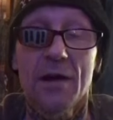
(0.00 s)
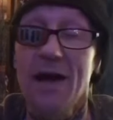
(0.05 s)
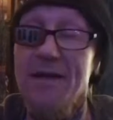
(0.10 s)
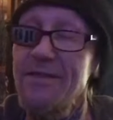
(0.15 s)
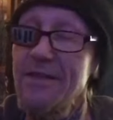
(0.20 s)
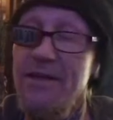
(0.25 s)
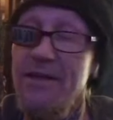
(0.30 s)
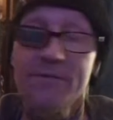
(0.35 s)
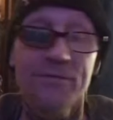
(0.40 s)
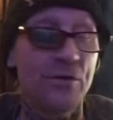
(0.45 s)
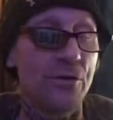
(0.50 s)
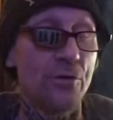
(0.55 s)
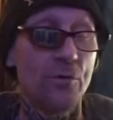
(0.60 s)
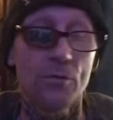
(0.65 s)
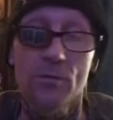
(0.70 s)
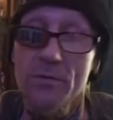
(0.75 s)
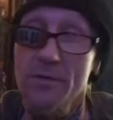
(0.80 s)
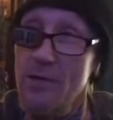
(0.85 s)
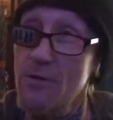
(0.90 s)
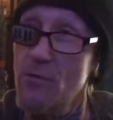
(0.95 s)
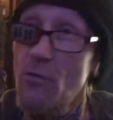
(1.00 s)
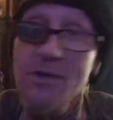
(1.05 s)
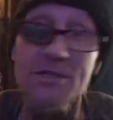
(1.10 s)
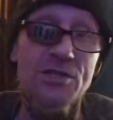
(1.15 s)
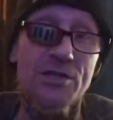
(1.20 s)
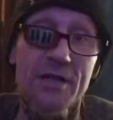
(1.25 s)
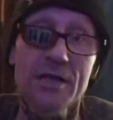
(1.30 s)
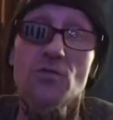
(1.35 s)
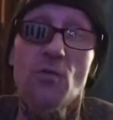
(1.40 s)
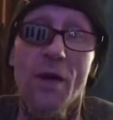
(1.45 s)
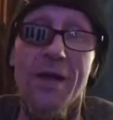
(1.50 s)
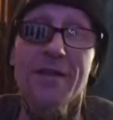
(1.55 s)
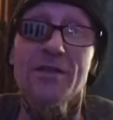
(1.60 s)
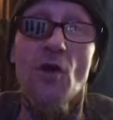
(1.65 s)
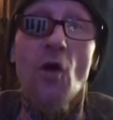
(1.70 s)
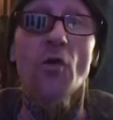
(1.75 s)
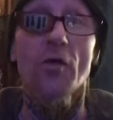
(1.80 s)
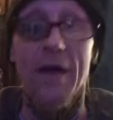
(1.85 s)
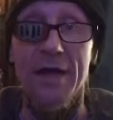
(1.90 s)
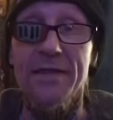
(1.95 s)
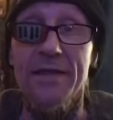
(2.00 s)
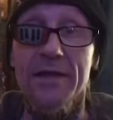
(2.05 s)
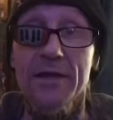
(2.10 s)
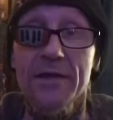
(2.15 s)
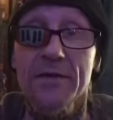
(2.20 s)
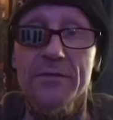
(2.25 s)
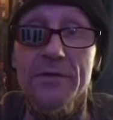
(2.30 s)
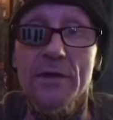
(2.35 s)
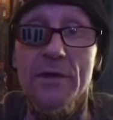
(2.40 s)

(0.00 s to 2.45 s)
I think of you. The question is, when don't I think?